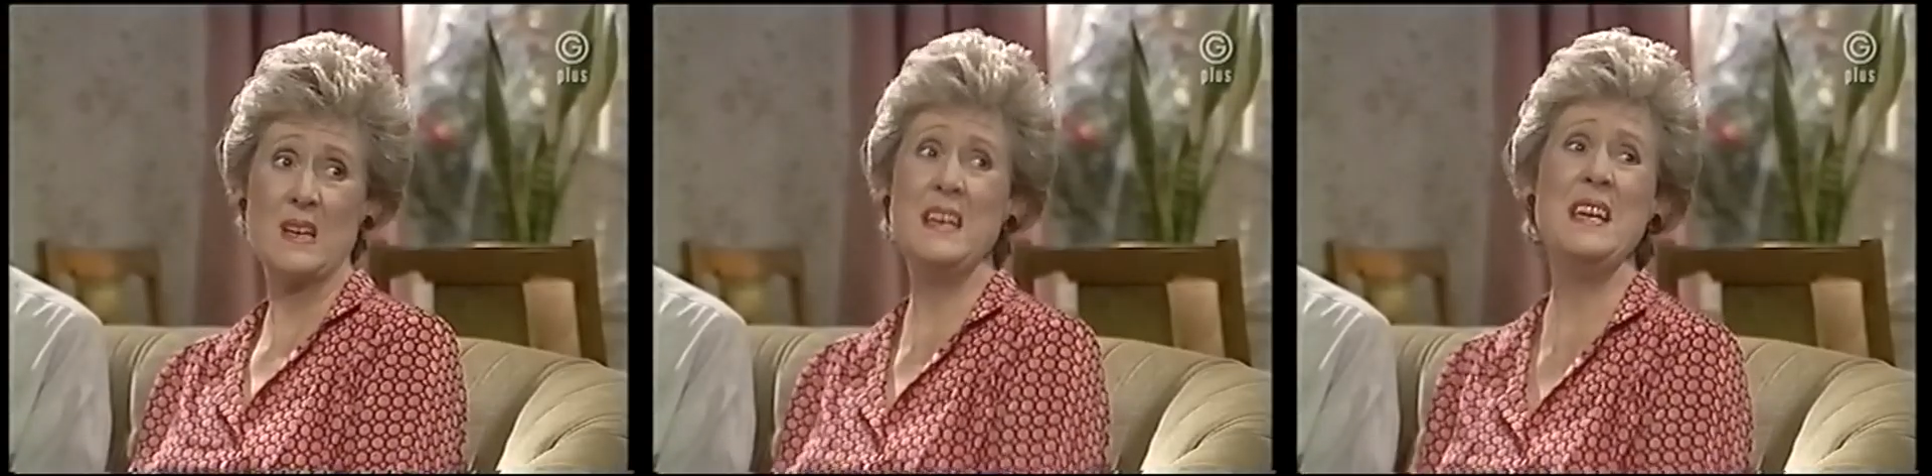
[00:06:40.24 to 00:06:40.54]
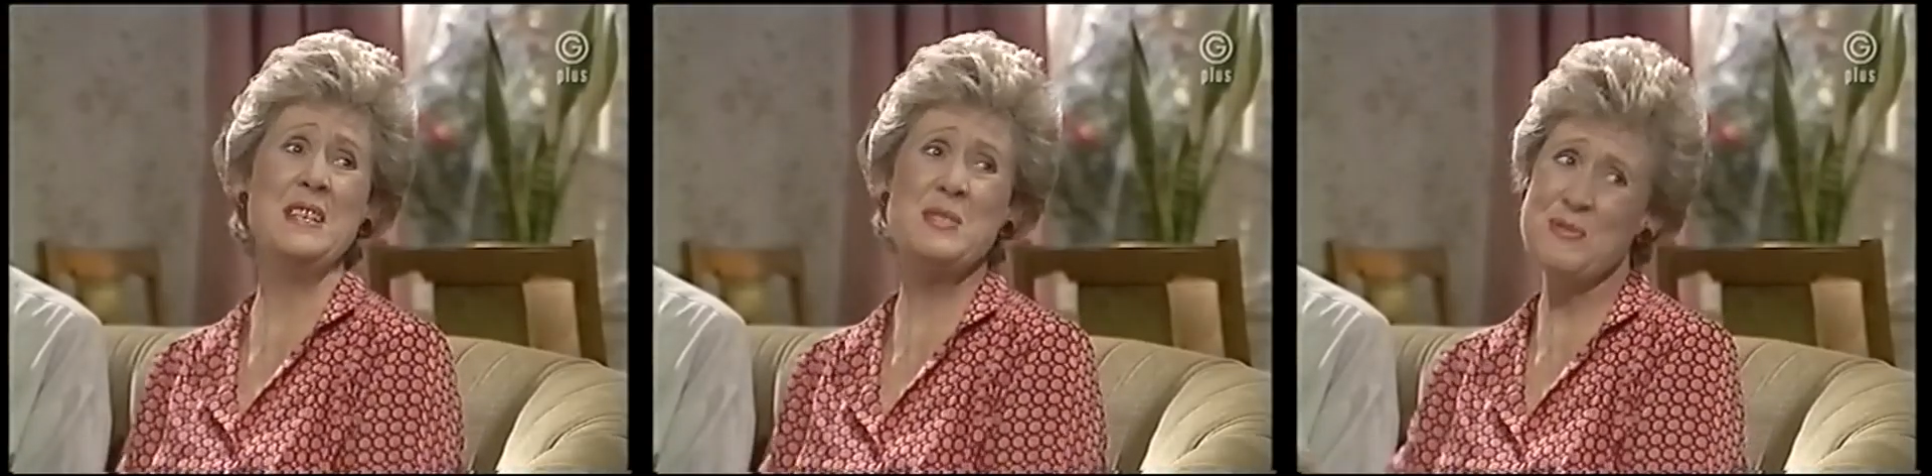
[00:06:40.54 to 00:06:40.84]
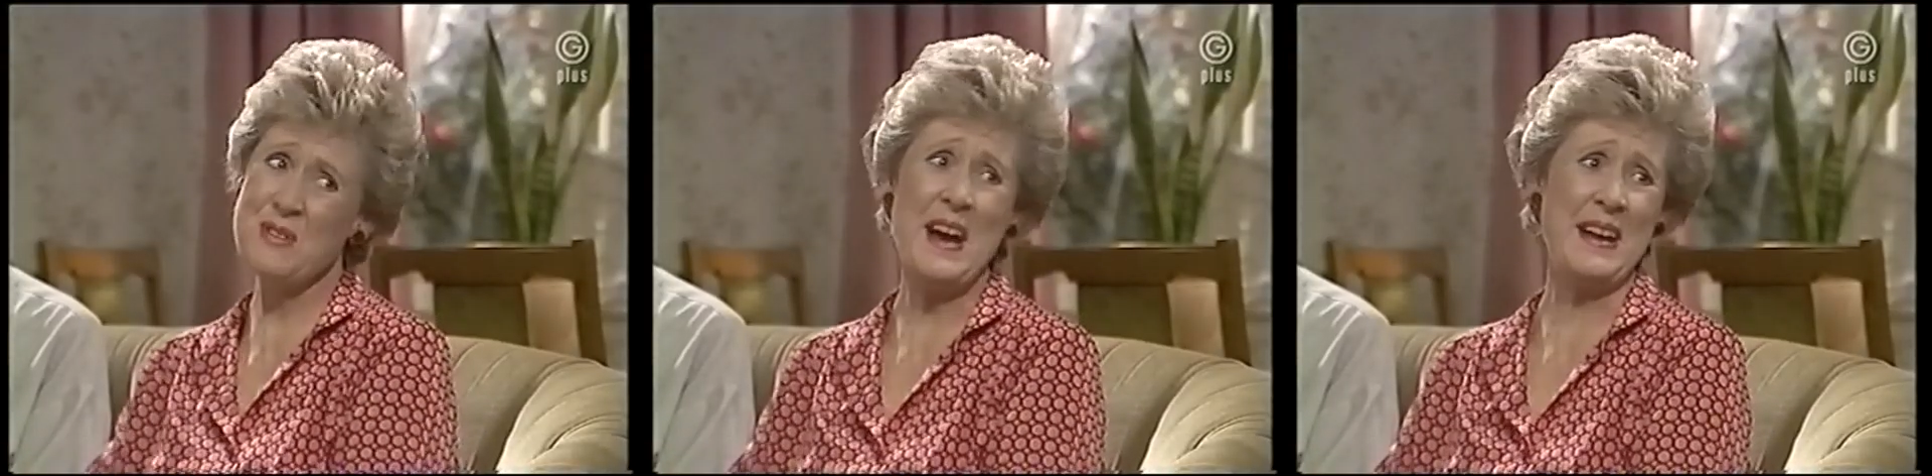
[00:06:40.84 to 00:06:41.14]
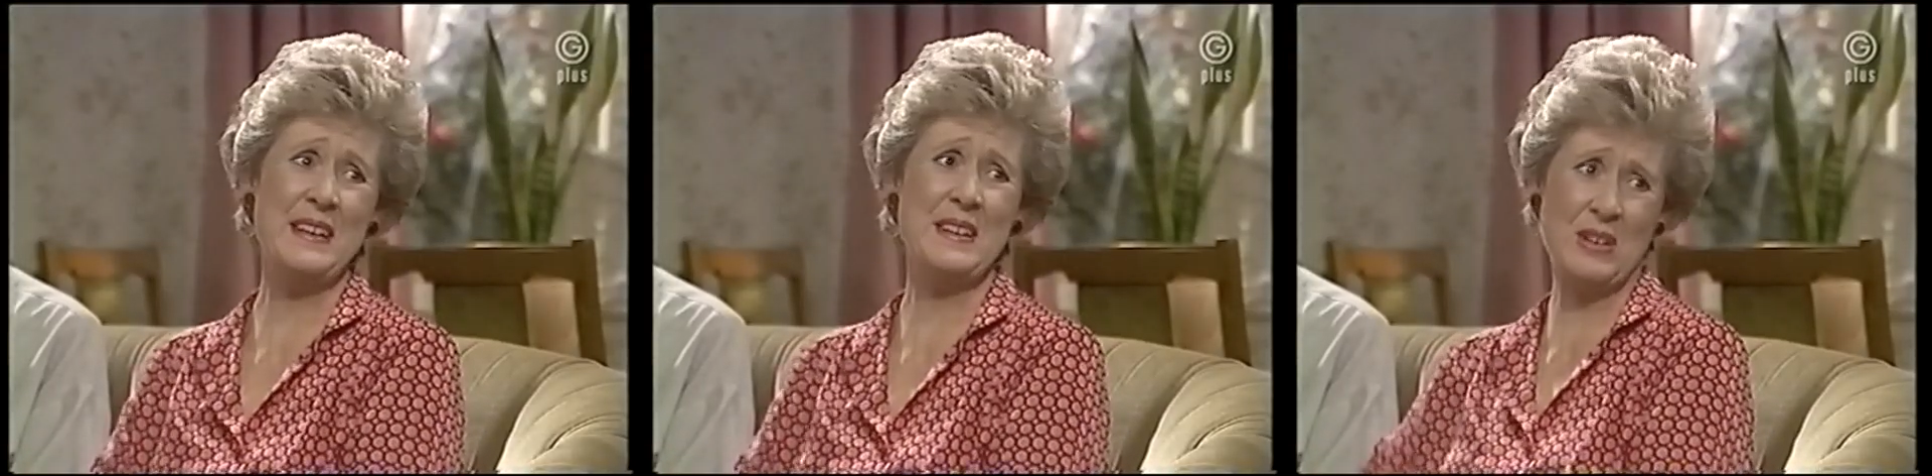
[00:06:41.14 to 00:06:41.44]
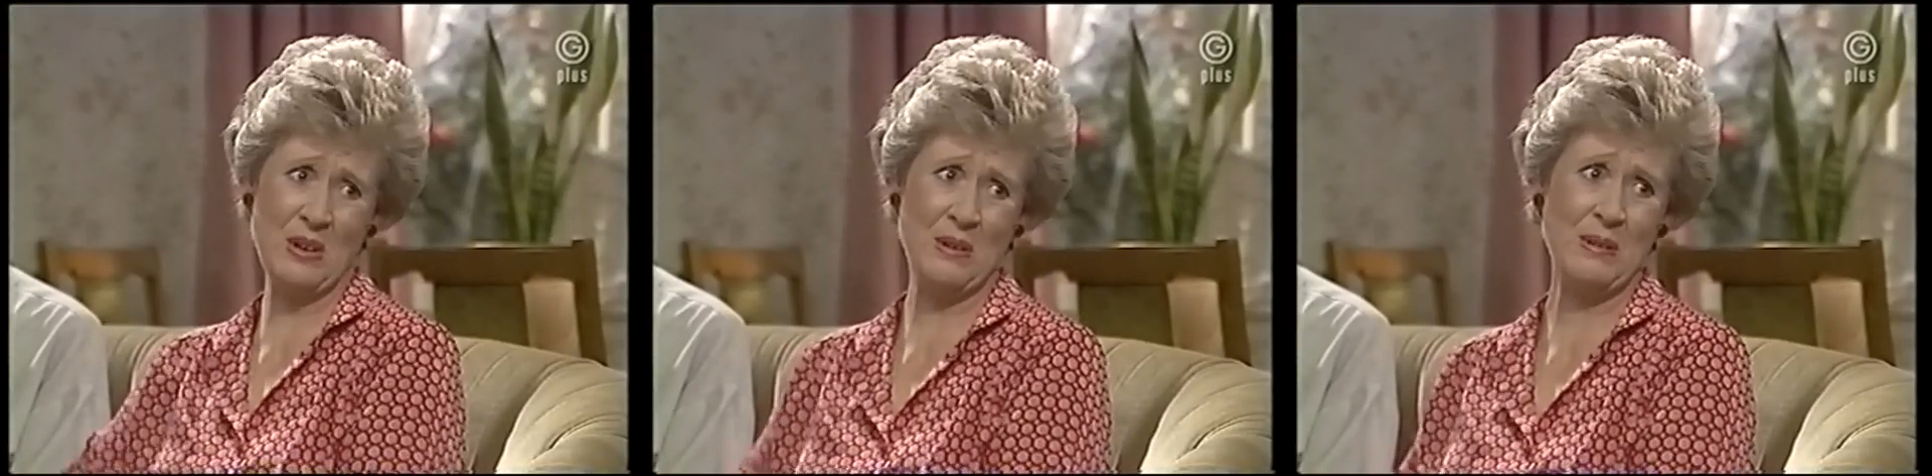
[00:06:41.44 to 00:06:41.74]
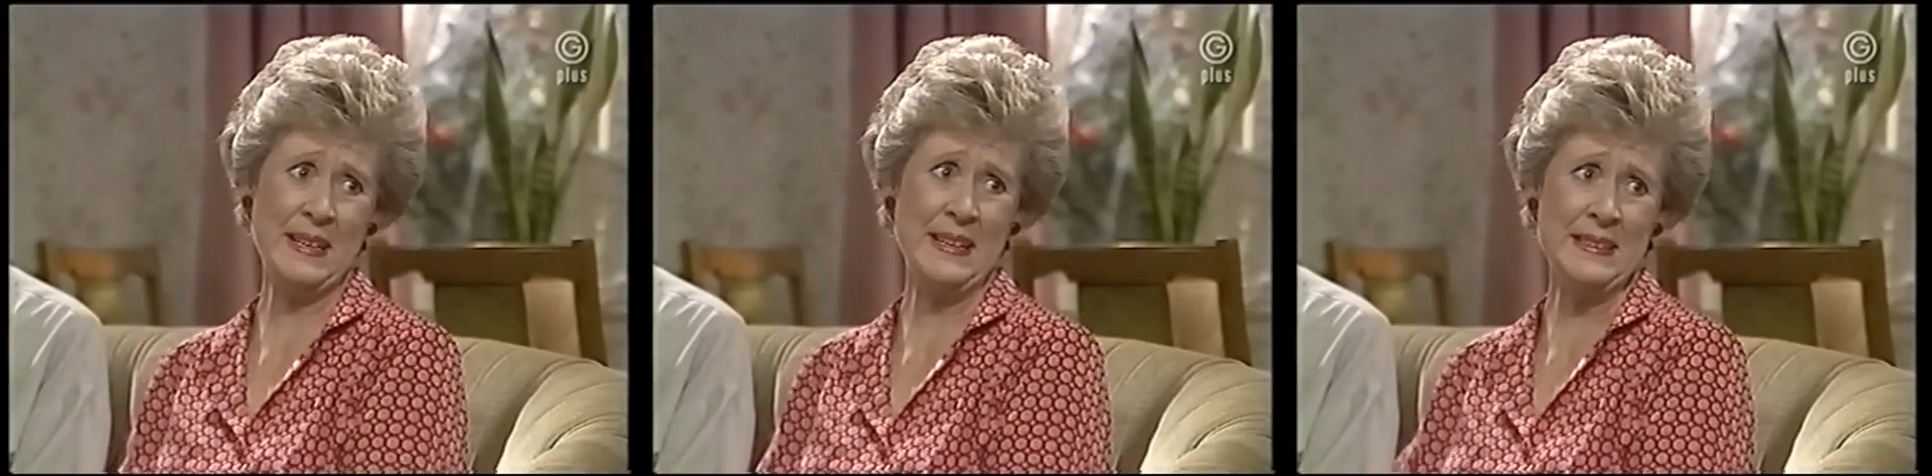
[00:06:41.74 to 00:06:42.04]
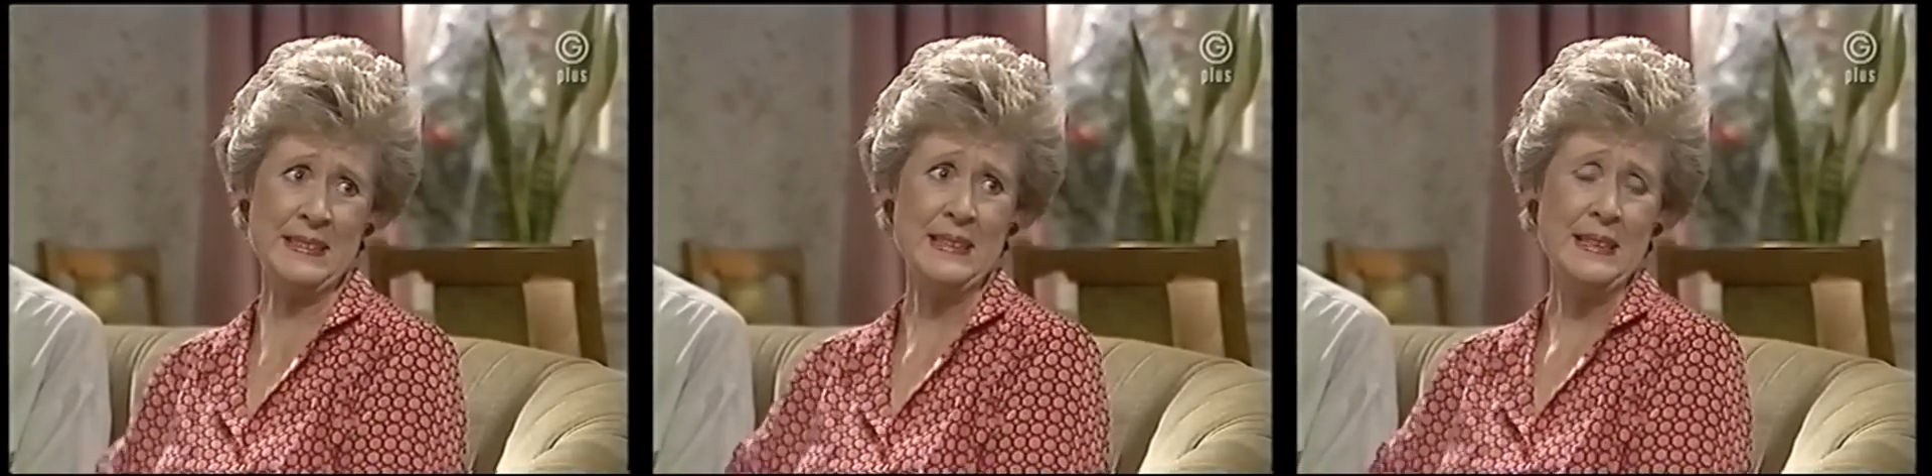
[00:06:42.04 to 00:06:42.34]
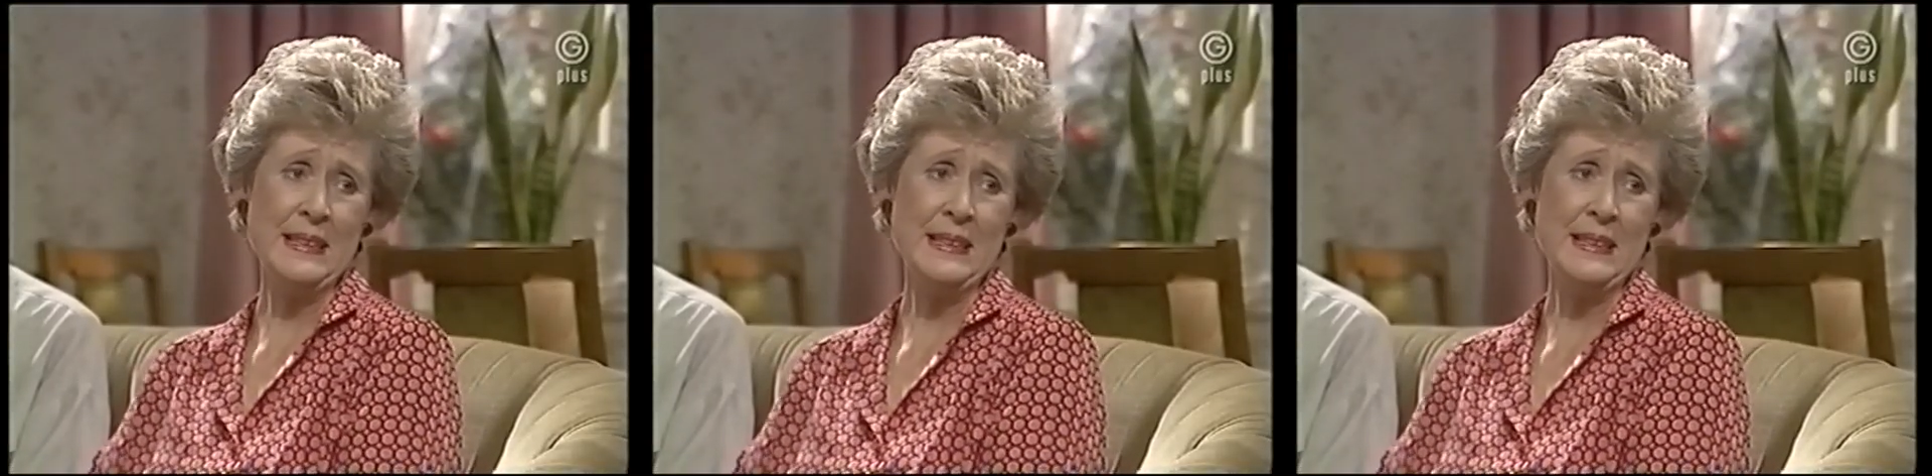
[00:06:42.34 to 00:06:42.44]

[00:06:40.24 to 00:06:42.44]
He's right, Colin.